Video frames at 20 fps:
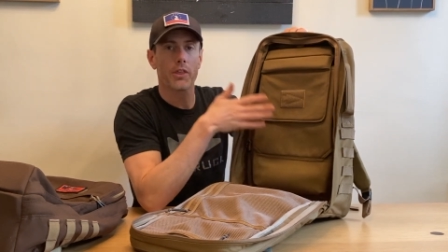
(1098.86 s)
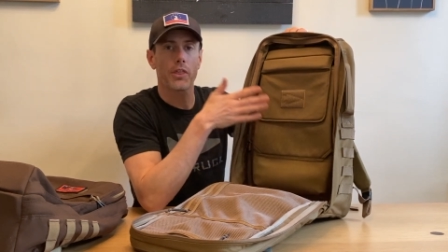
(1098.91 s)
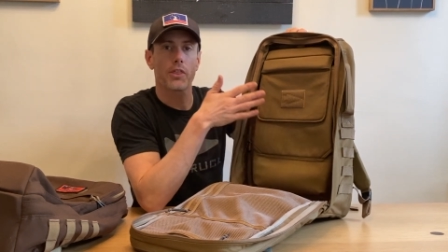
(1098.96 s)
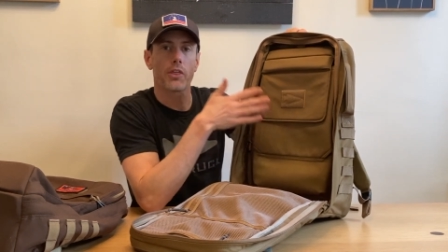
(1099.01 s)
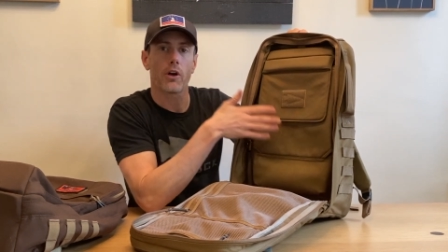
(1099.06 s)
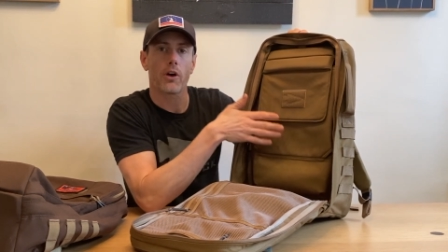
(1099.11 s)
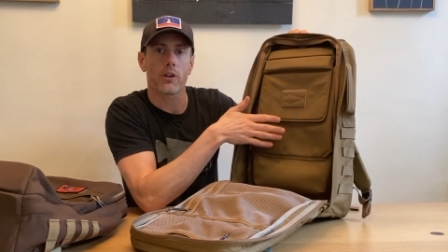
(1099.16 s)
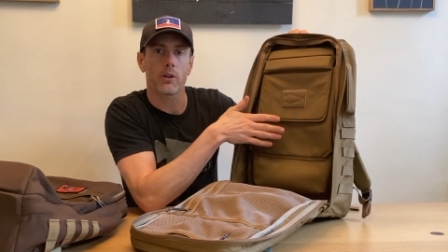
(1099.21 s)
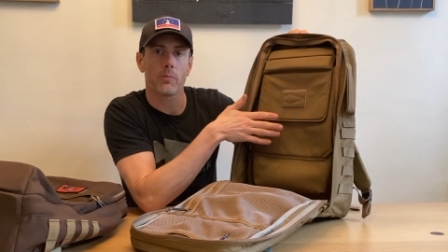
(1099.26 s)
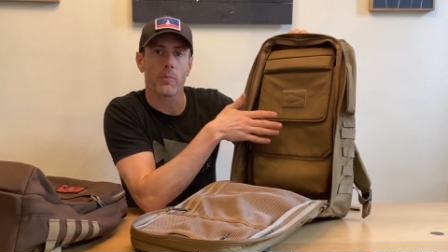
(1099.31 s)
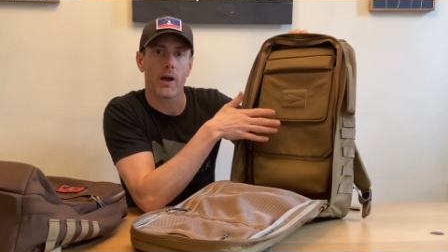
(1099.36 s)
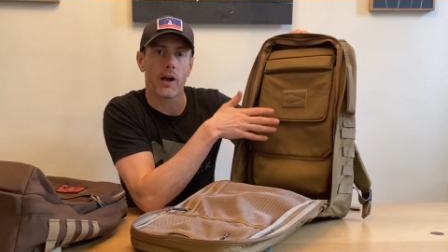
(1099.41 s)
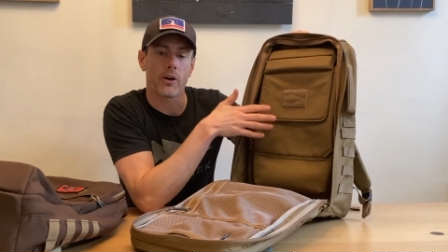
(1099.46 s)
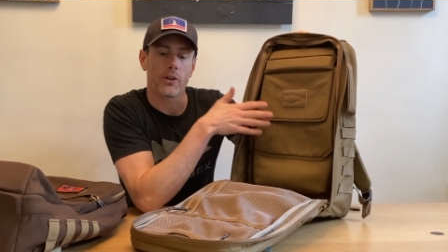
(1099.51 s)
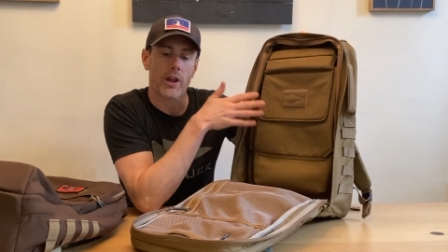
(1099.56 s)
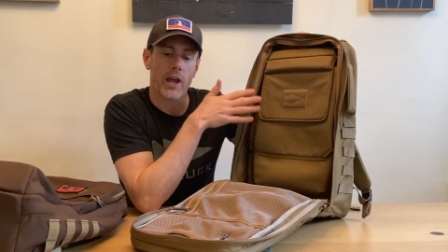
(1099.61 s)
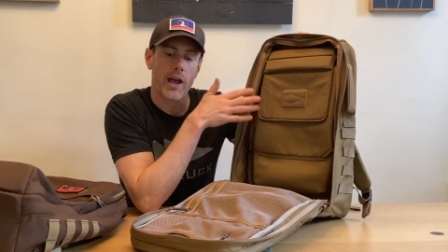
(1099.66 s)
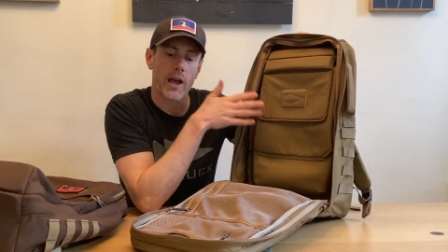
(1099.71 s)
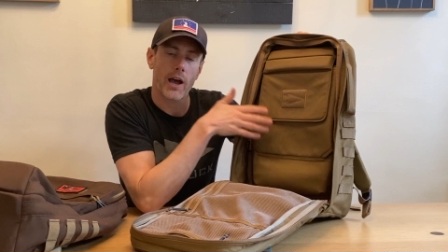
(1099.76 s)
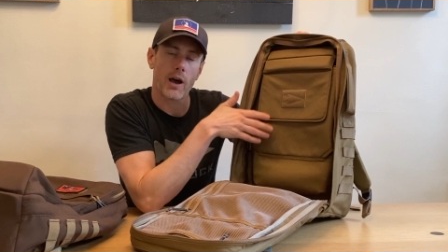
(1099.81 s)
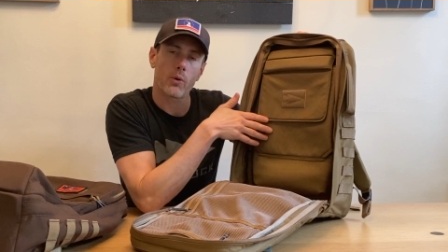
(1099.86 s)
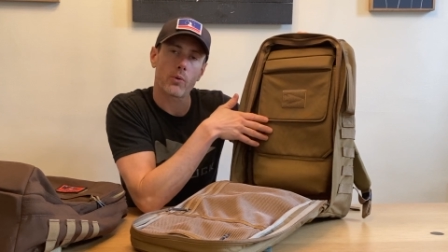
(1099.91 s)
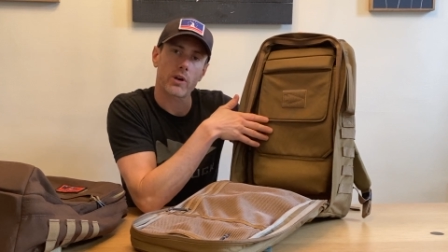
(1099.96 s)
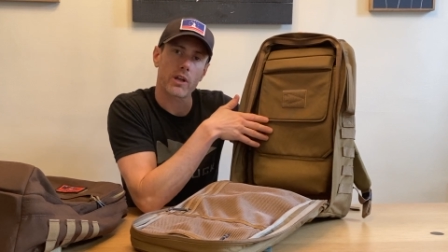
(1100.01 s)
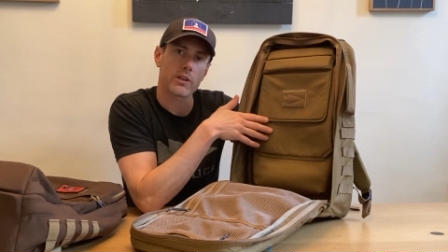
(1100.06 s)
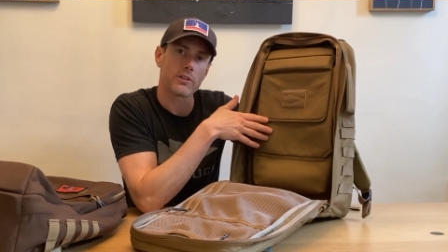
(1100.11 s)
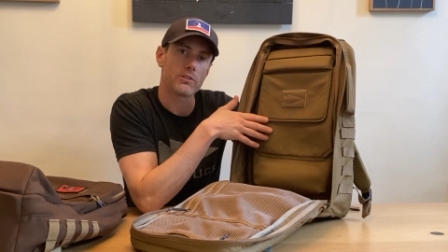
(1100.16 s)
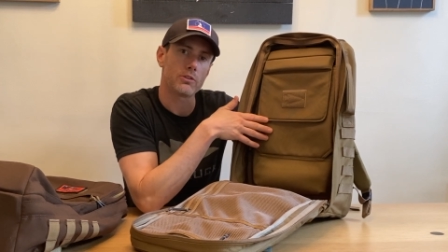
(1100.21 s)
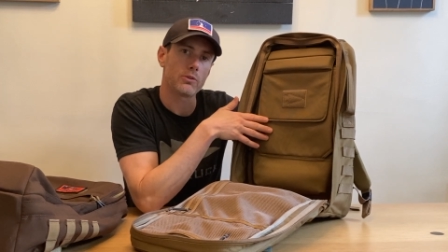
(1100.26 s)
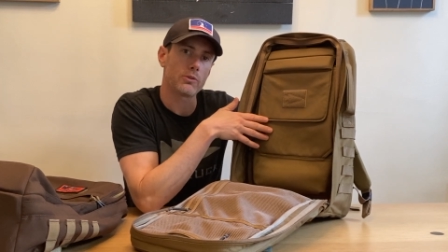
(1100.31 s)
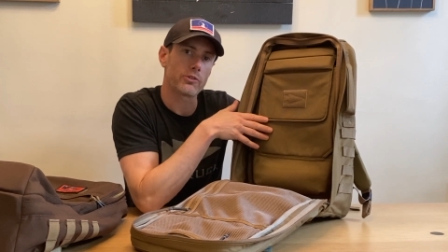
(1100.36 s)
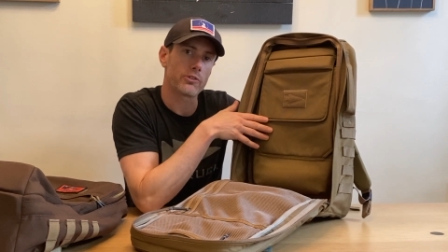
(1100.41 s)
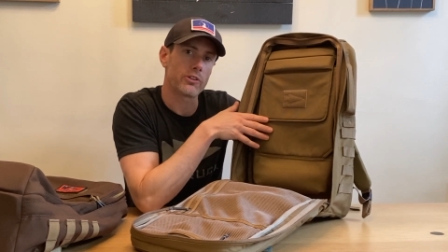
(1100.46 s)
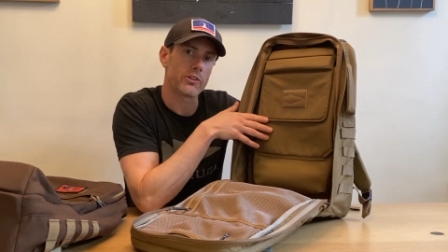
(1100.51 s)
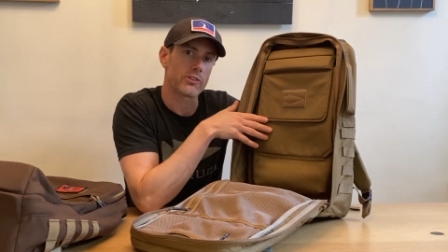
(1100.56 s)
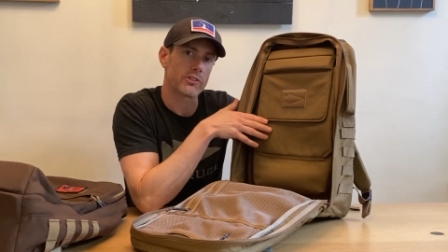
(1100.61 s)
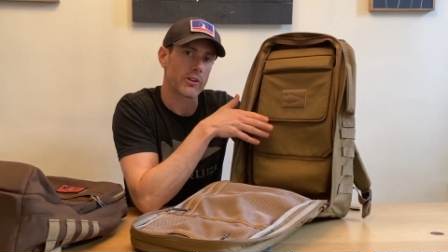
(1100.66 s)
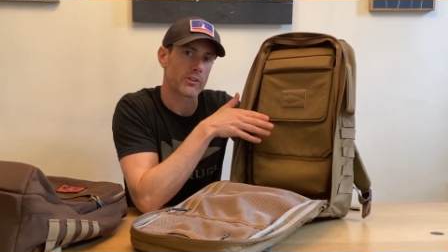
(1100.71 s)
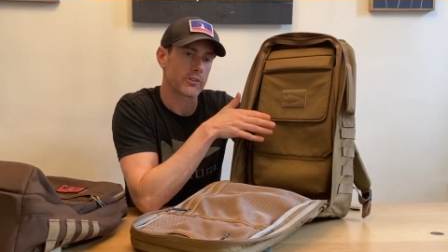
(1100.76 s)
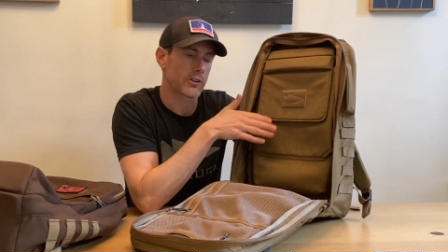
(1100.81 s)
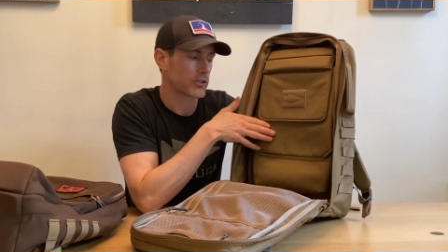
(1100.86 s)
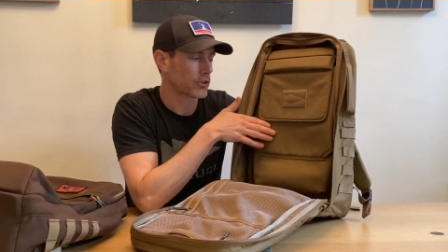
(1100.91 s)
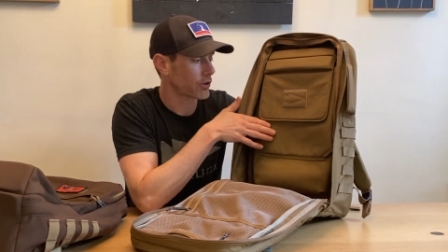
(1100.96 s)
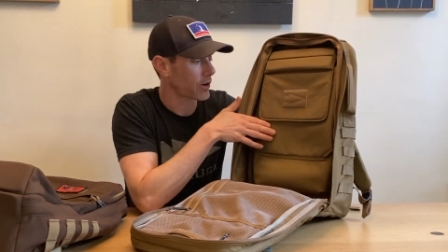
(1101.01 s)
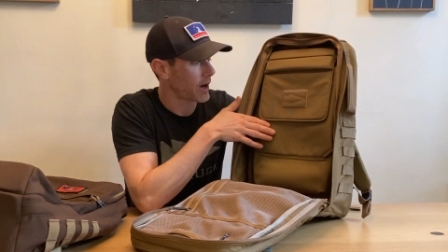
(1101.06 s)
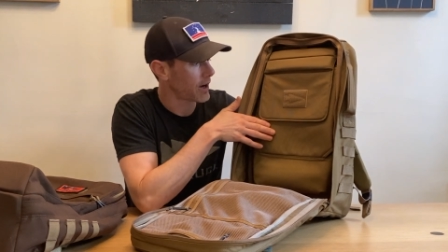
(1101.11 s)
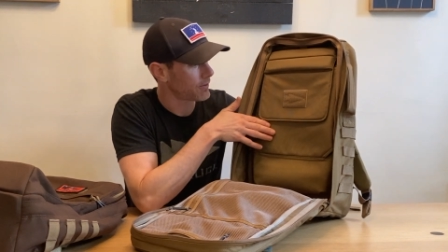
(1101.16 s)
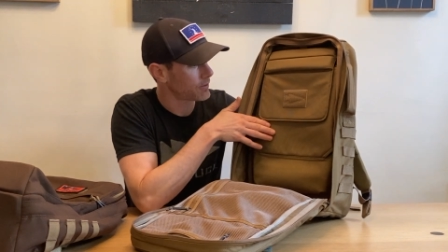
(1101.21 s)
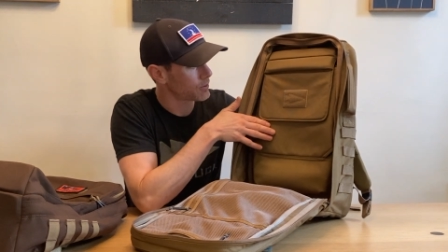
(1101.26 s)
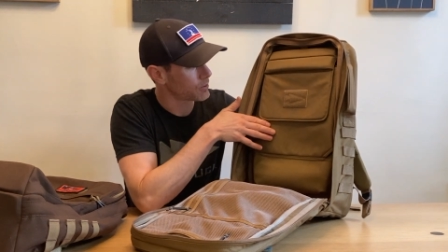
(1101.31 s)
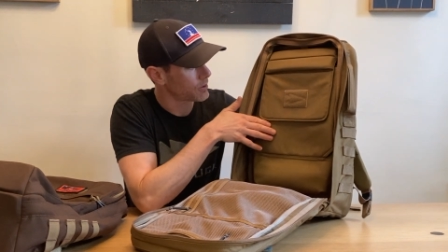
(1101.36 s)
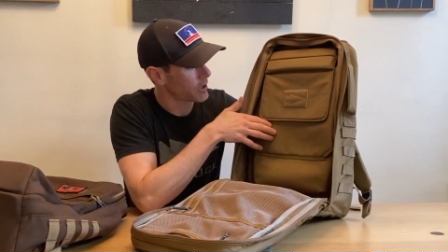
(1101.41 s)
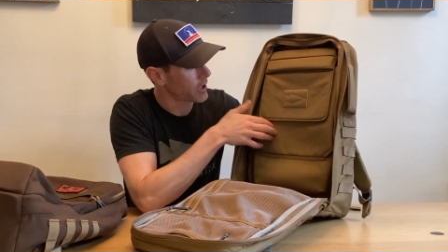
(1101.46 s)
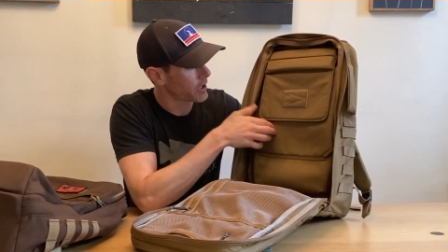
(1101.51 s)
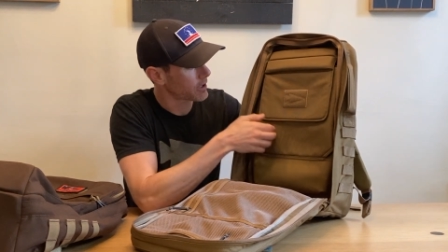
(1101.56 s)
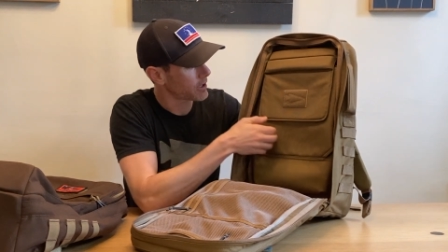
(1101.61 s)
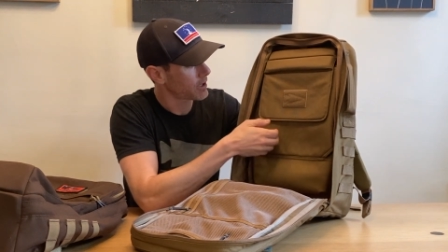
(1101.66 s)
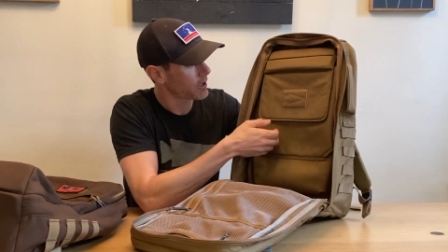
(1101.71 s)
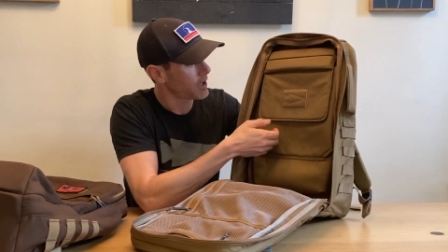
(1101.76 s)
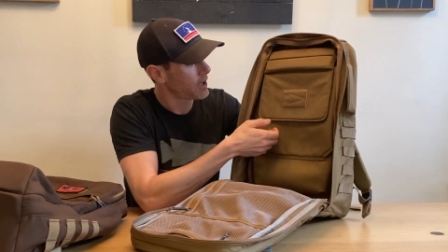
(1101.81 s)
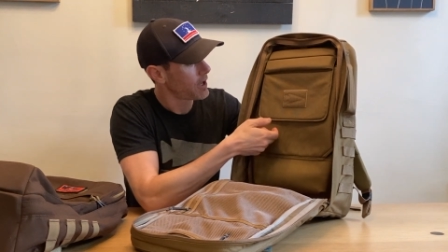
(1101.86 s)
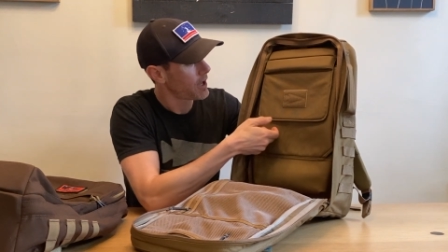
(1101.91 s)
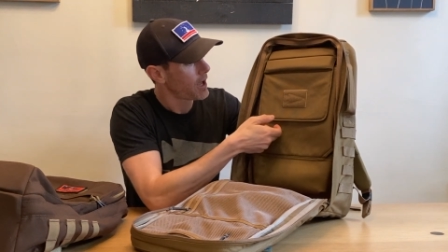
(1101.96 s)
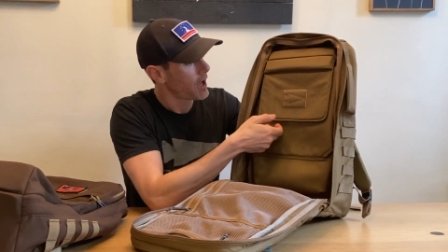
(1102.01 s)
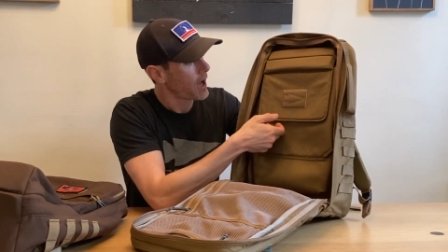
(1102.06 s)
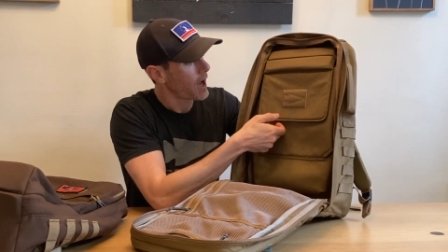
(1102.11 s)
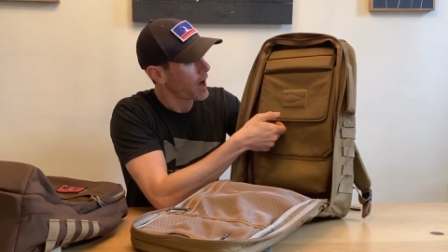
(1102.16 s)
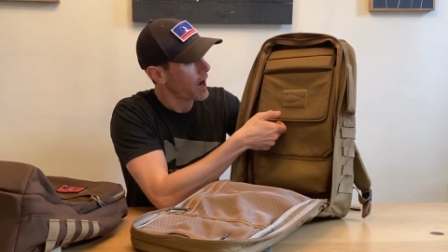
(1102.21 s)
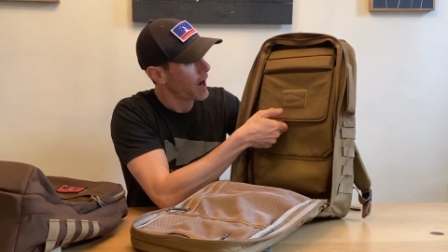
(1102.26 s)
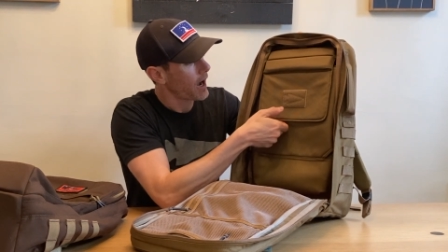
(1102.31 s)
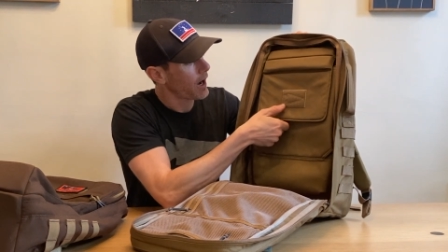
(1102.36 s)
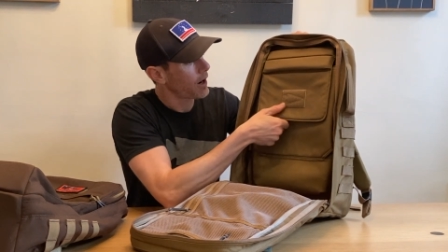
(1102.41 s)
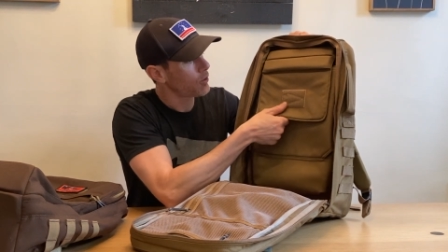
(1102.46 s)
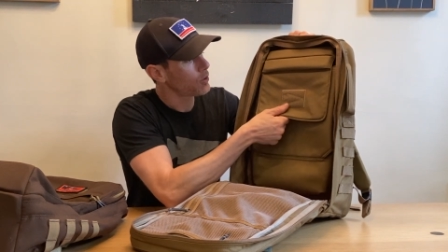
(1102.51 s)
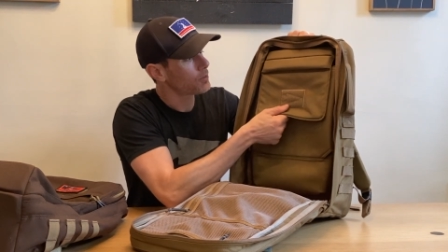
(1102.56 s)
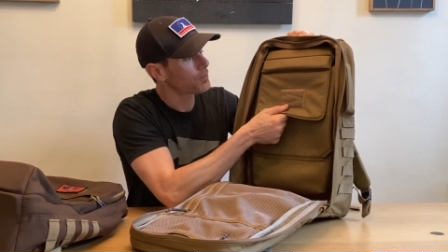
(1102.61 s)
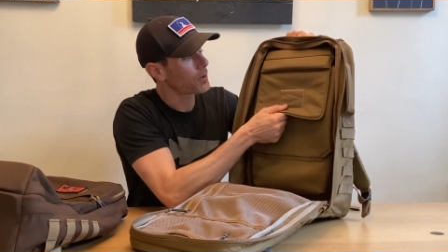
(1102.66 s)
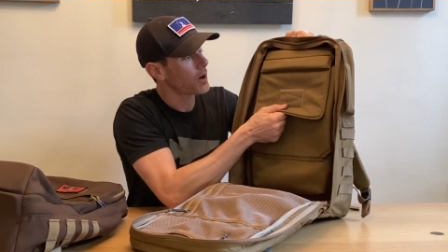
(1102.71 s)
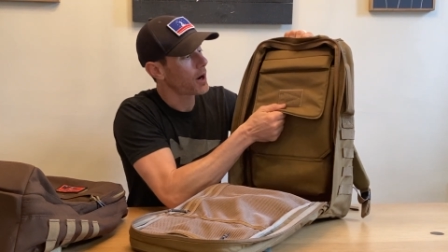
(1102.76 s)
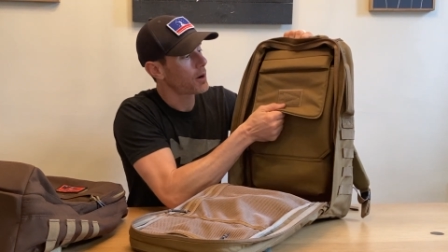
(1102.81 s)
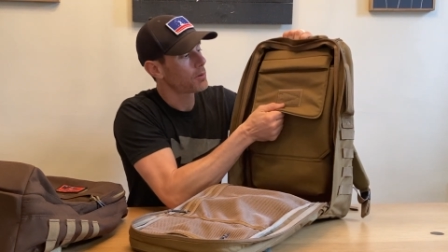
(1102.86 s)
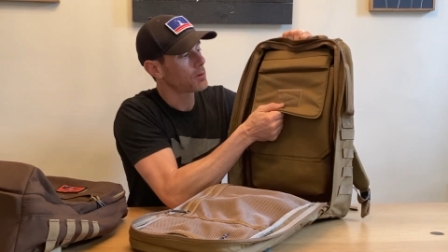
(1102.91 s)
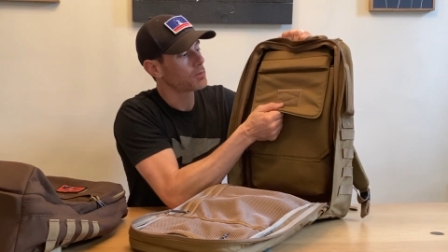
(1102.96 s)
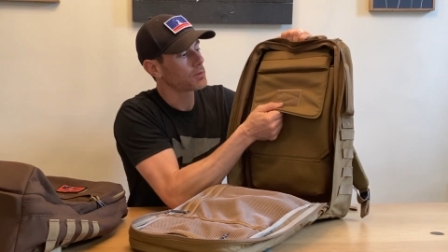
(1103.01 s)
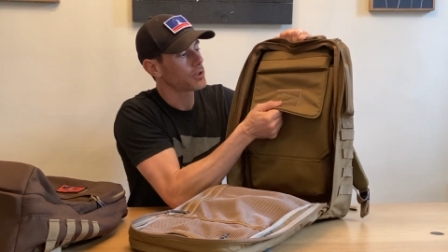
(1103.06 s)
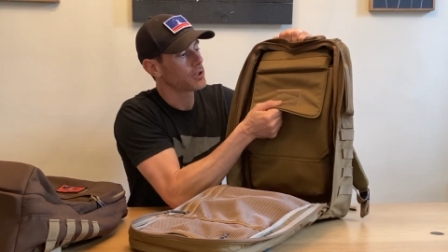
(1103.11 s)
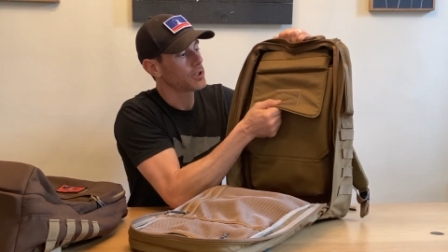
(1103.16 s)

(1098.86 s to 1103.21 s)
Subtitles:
thought about how would I use this as a travel ruck, I would probably